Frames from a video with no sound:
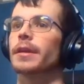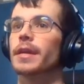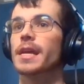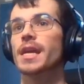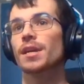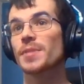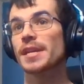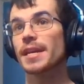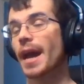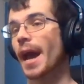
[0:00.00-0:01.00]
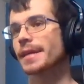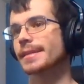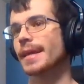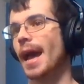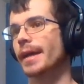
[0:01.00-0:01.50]
intermediate has
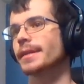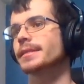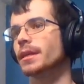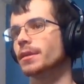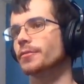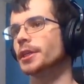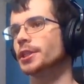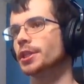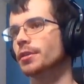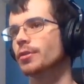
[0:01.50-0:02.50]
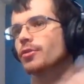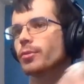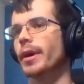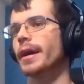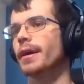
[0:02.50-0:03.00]
the highest elevation
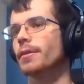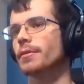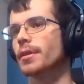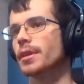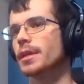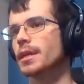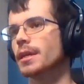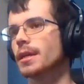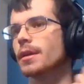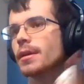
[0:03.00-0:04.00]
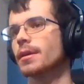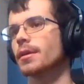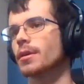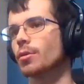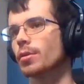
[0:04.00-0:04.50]
throughout the
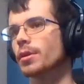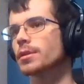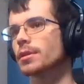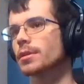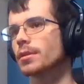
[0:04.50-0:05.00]
course.